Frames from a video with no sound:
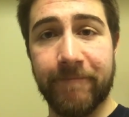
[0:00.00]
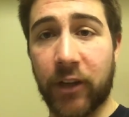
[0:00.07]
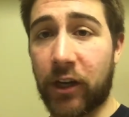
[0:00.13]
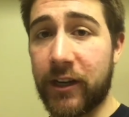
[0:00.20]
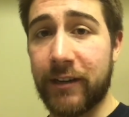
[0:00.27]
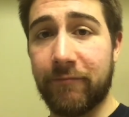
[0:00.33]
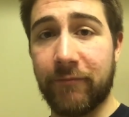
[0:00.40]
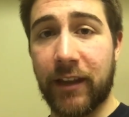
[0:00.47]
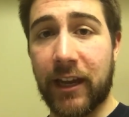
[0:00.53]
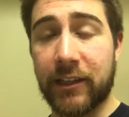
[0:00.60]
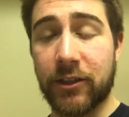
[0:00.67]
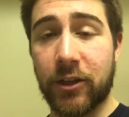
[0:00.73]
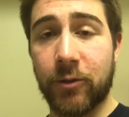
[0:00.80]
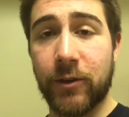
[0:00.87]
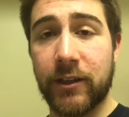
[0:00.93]
Alright, as
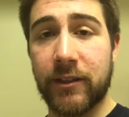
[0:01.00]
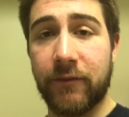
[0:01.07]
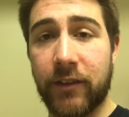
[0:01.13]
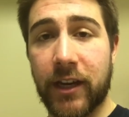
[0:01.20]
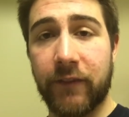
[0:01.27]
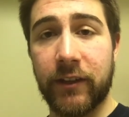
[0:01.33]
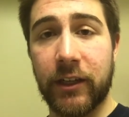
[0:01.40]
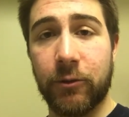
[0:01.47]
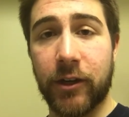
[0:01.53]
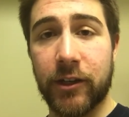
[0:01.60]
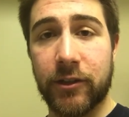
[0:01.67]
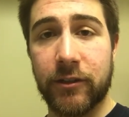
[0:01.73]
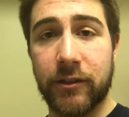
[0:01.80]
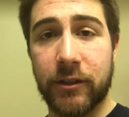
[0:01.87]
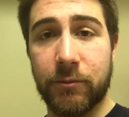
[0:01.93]
always, if you have any
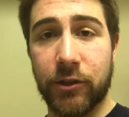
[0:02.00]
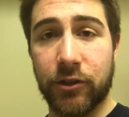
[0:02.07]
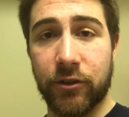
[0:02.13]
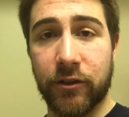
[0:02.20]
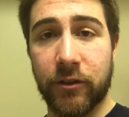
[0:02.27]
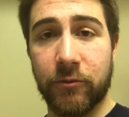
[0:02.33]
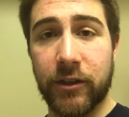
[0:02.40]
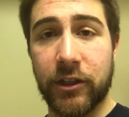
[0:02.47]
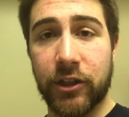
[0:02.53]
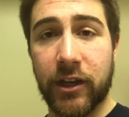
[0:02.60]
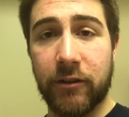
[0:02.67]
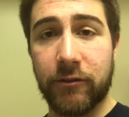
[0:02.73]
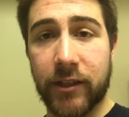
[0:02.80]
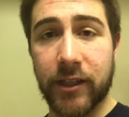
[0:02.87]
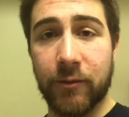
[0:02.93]
questions, be sure to reach
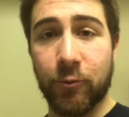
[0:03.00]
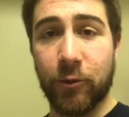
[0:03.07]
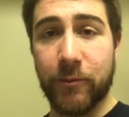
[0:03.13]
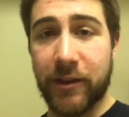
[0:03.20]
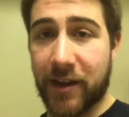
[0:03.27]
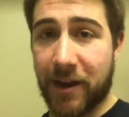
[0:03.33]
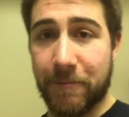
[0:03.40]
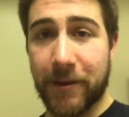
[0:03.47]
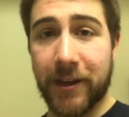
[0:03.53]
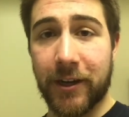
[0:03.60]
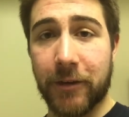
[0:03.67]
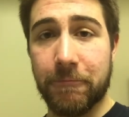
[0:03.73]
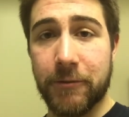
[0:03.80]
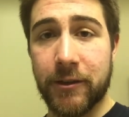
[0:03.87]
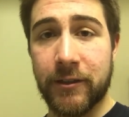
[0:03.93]
out and we'll be happy to
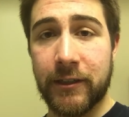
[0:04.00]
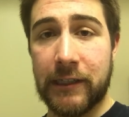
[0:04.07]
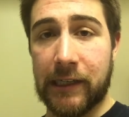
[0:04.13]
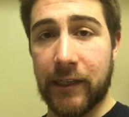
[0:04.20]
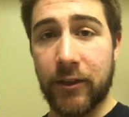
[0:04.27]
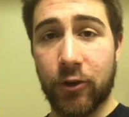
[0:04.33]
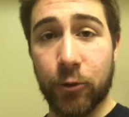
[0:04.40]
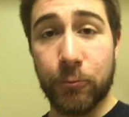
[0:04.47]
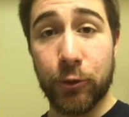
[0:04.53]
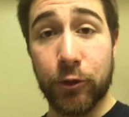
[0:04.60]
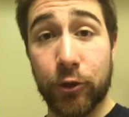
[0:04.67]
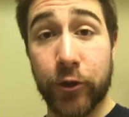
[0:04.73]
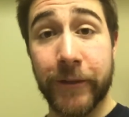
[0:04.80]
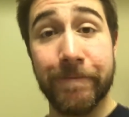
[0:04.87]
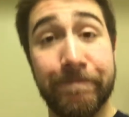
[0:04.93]
help you. Hope you
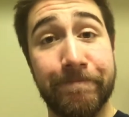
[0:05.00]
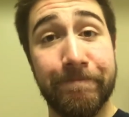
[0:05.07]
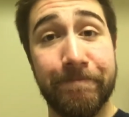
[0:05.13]
enjoyed.